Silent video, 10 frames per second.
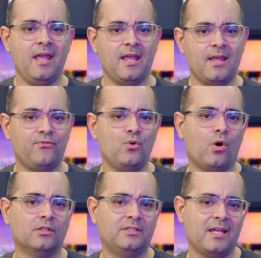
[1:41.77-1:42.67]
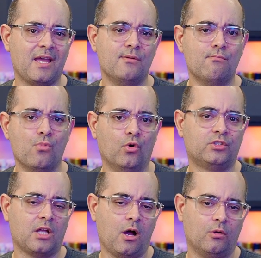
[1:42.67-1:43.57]
if you want to get the
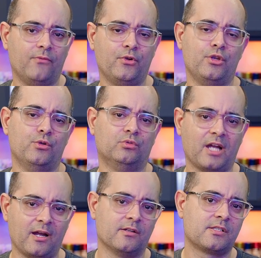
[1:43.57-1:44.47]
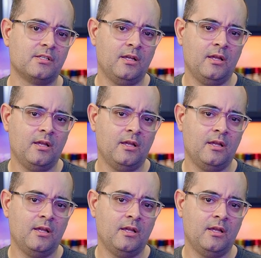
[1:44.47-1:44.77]
most out of your new tires.